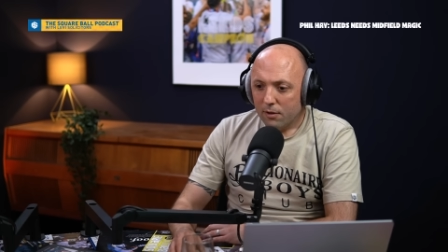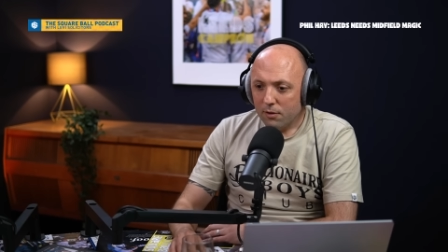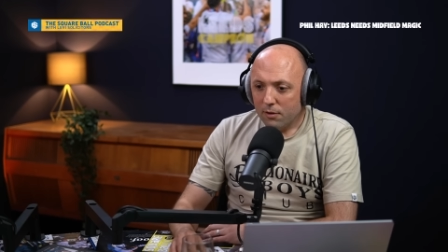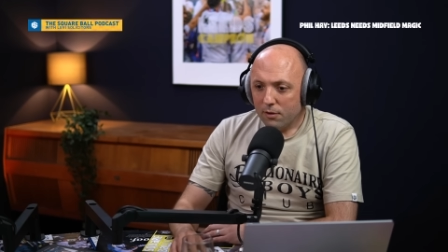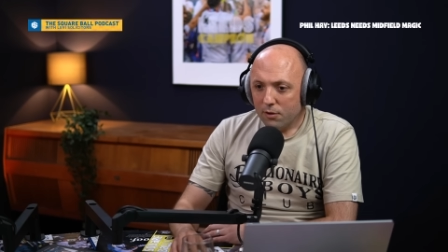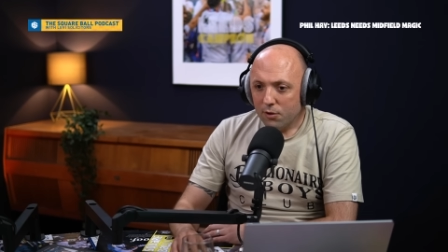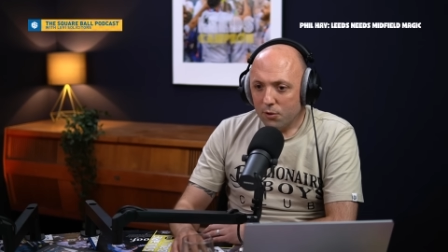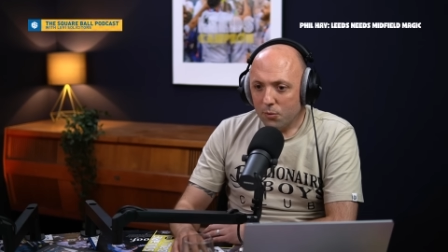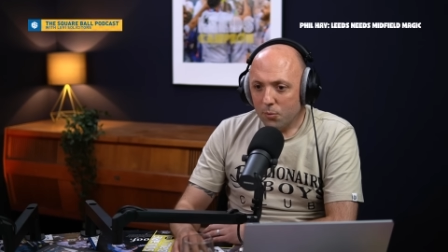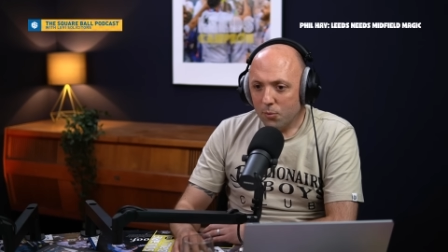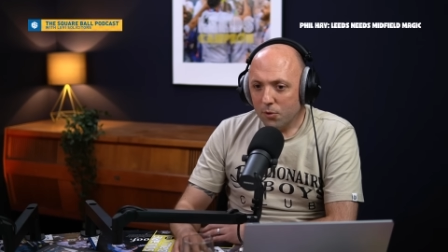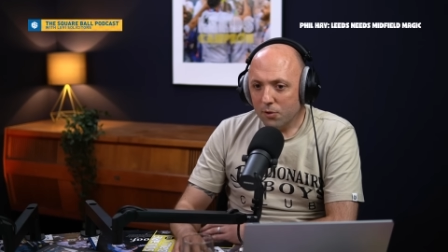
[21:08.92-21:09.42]

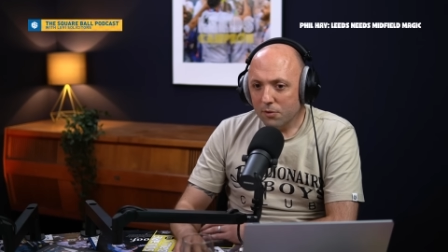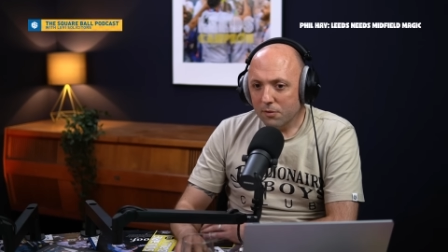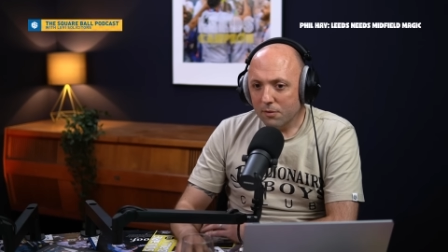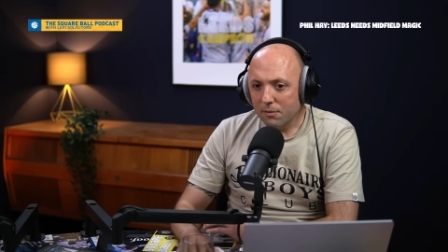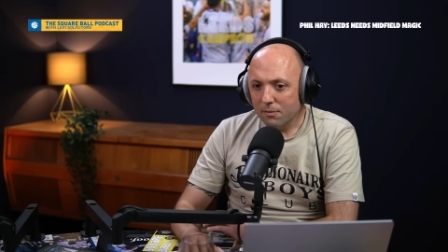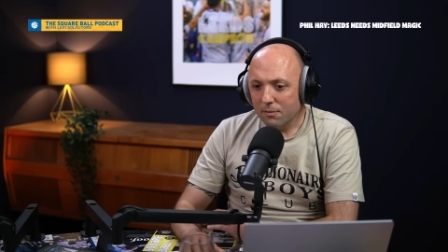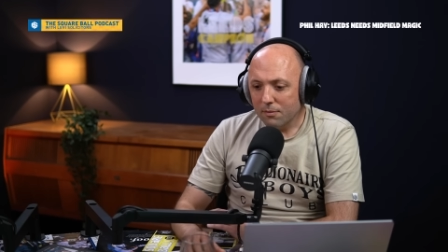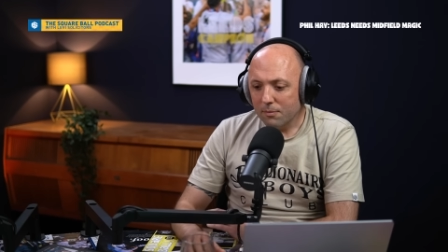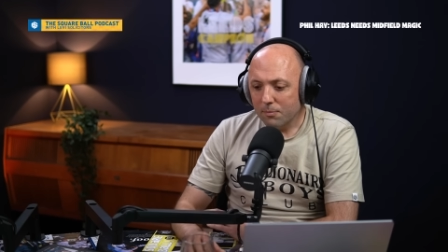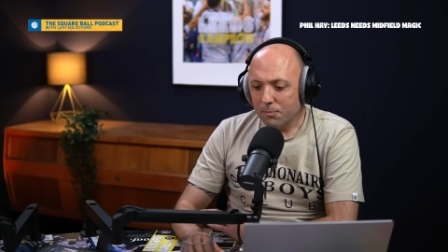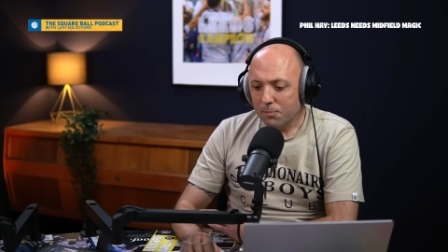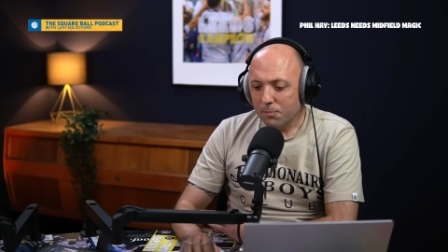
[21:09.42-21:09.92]
you want
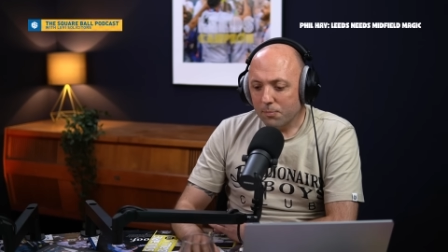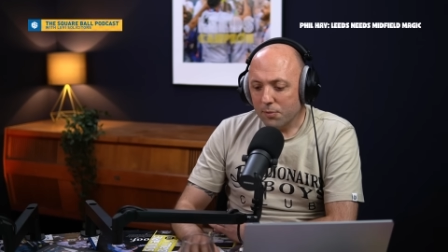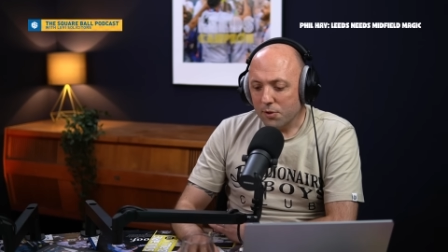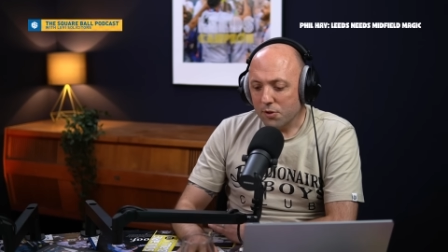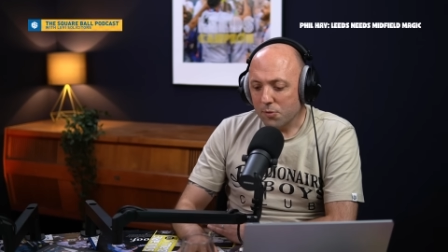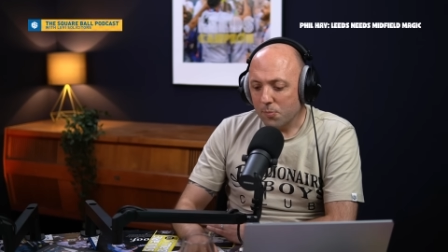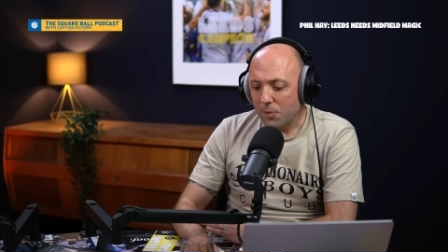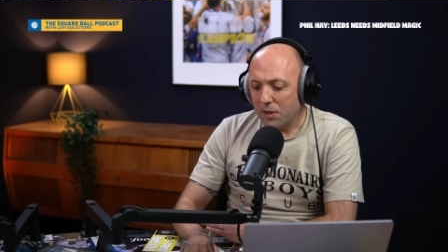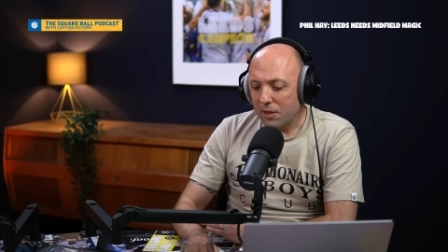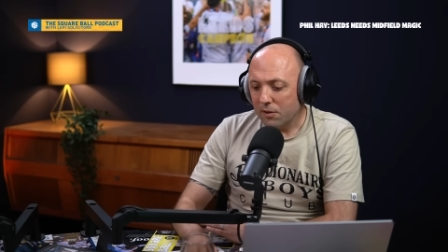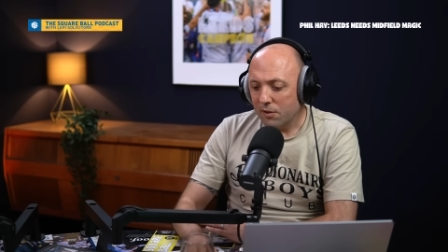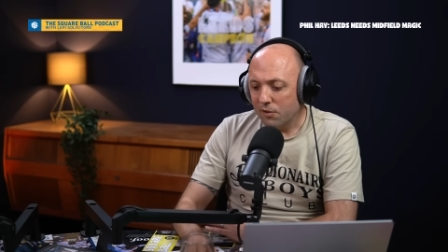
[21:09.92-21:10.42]

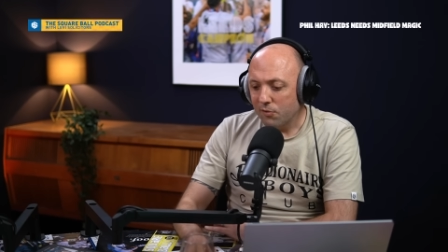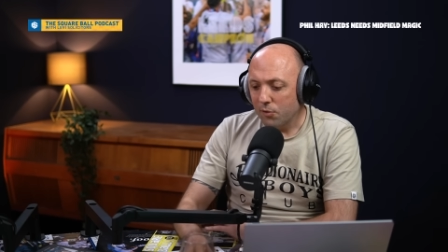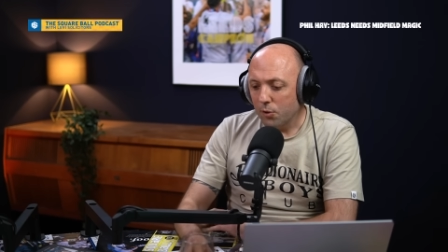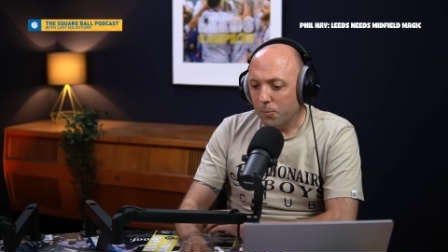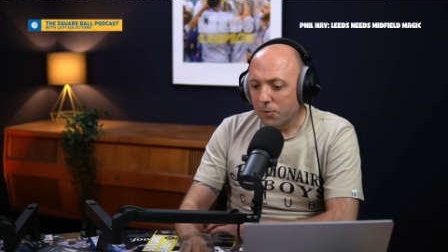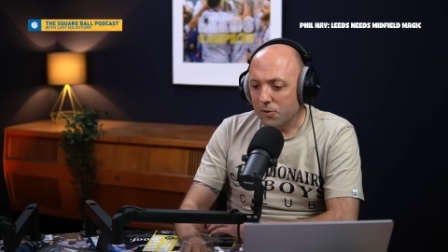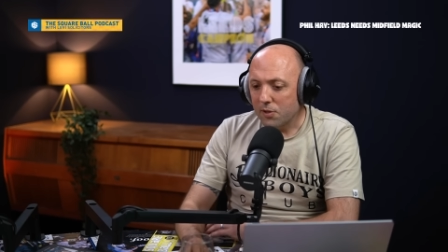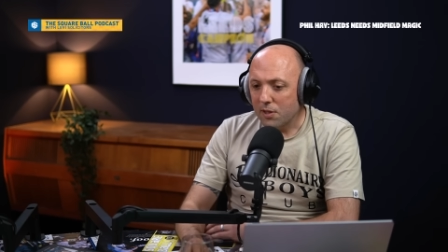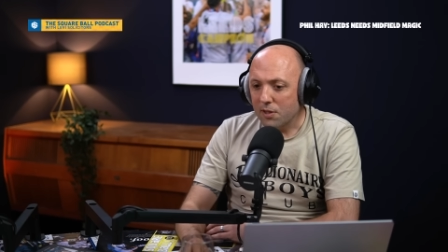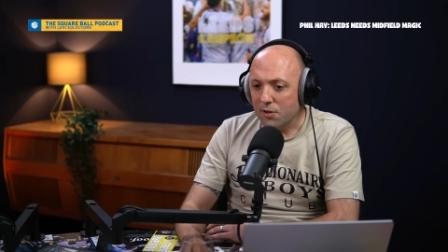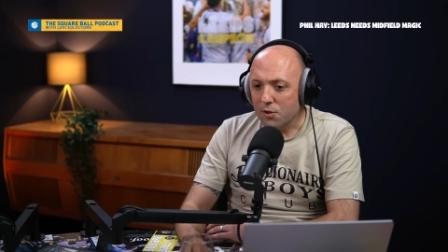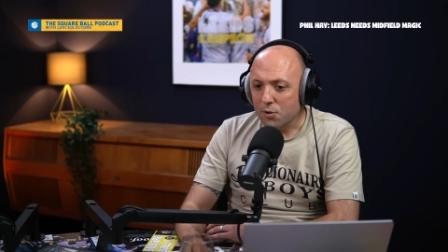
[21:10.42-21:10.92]
prospective or
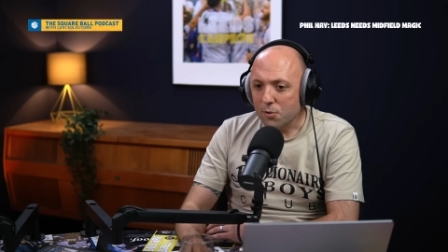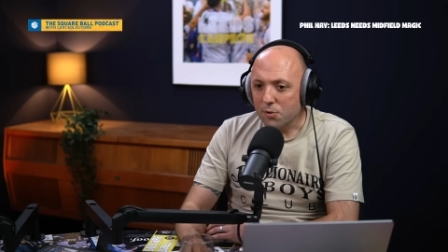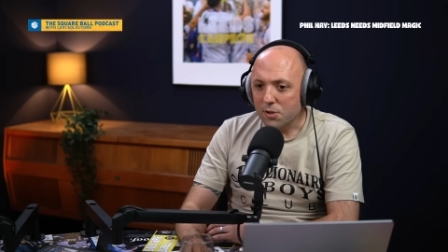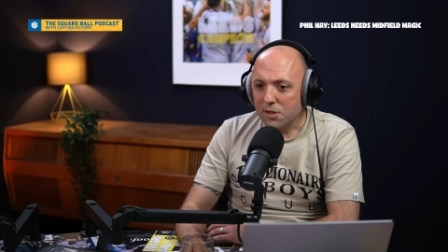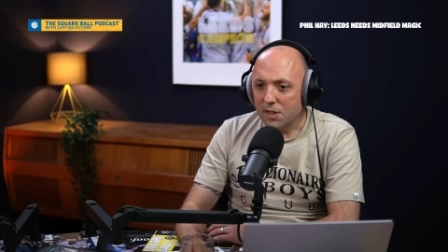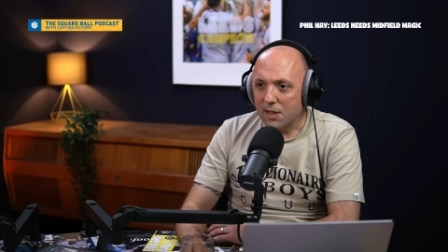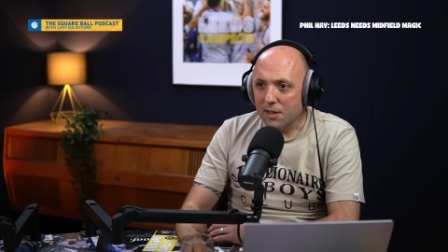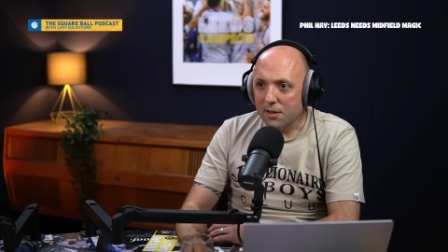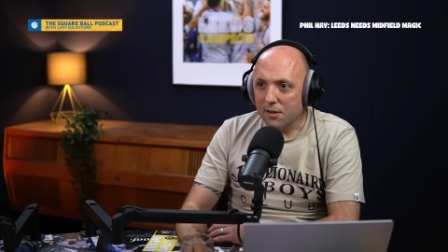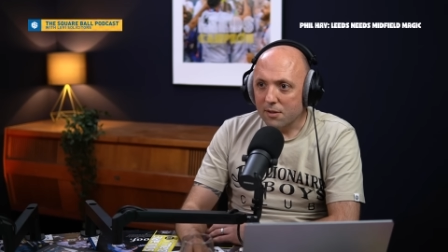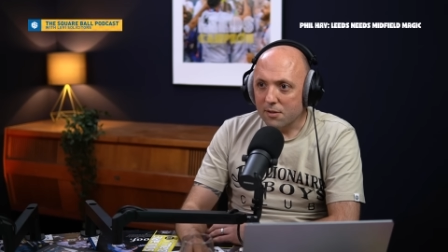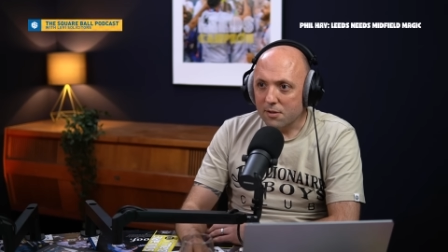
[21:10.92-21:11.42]
potential
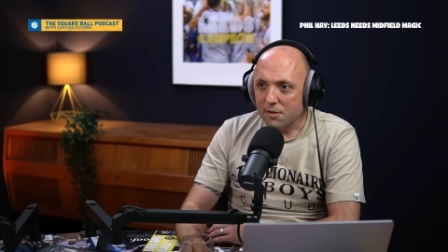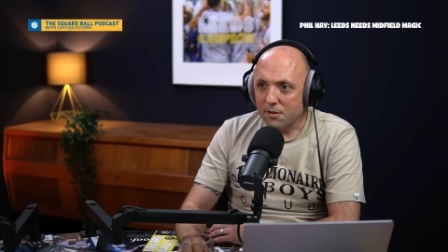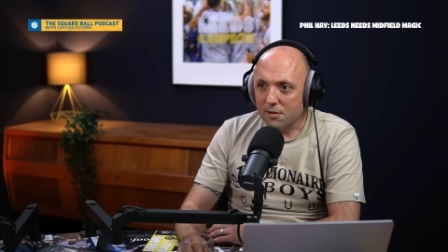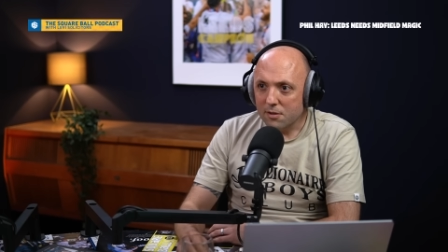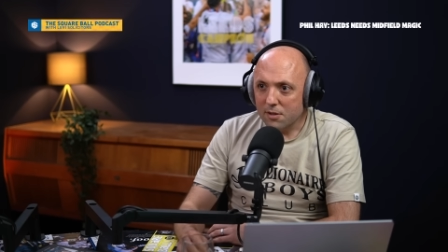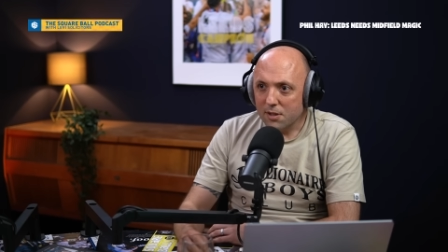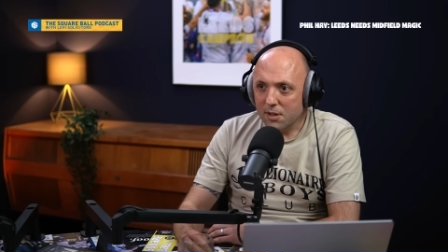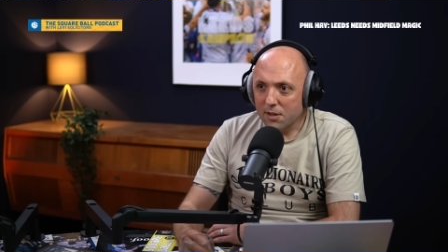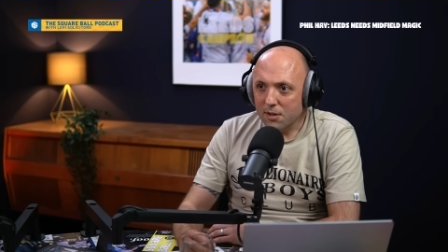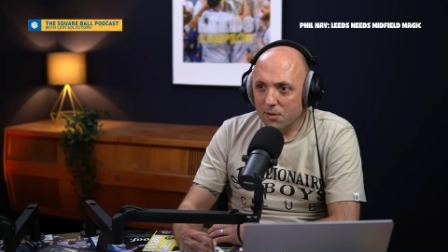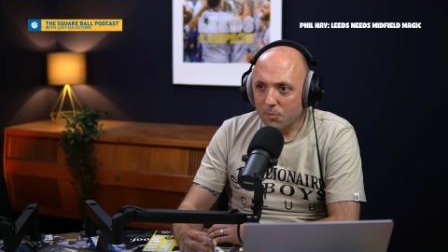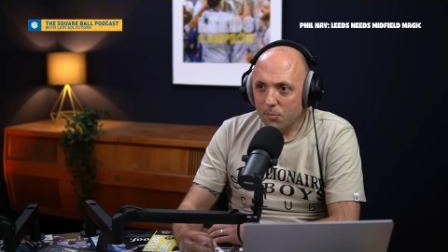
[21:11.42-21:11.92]
signings to
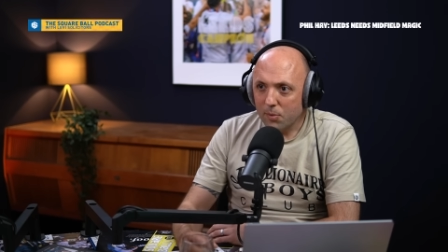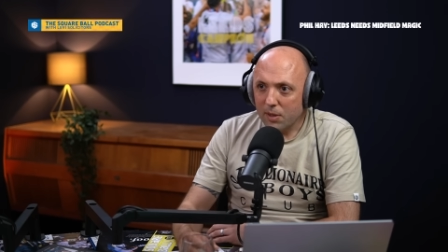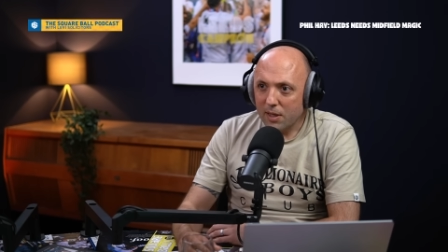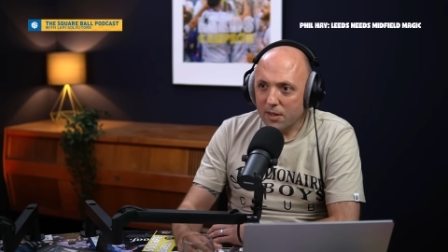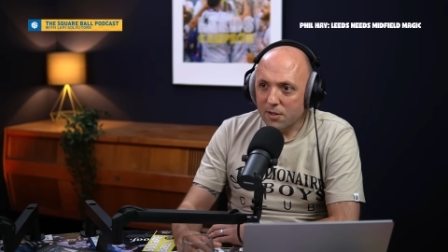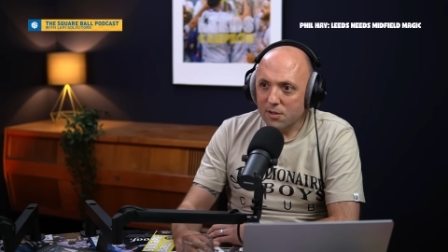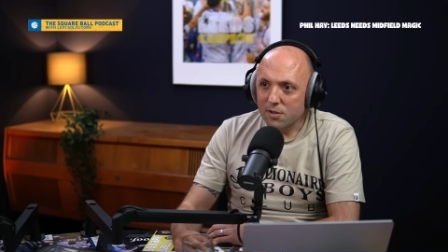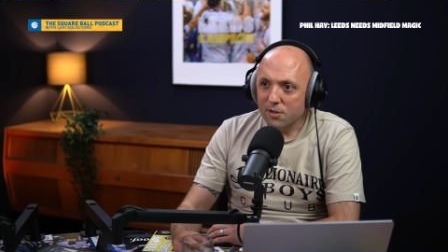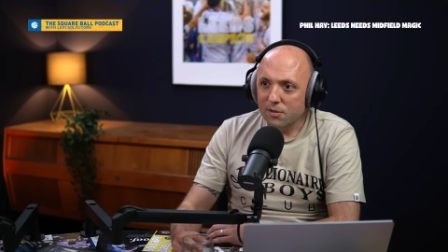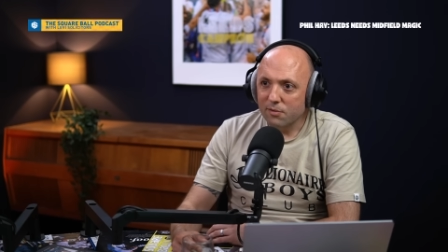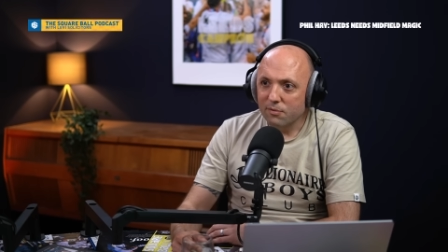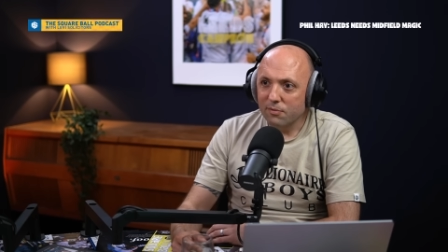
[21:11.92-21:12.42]
see the
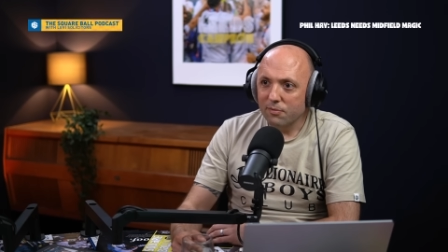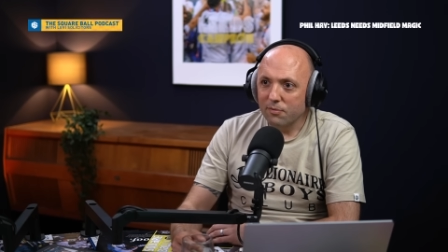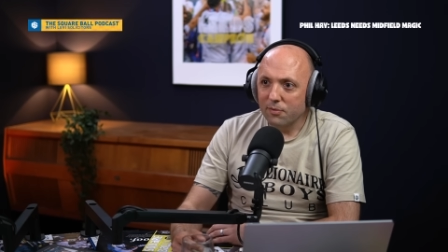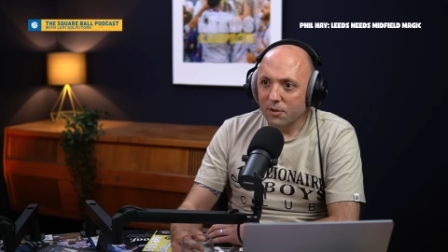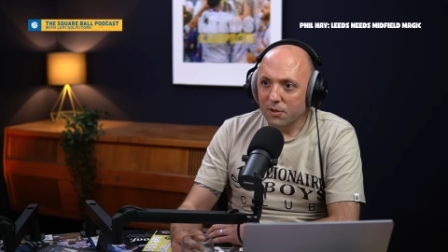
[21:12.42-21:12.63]
best of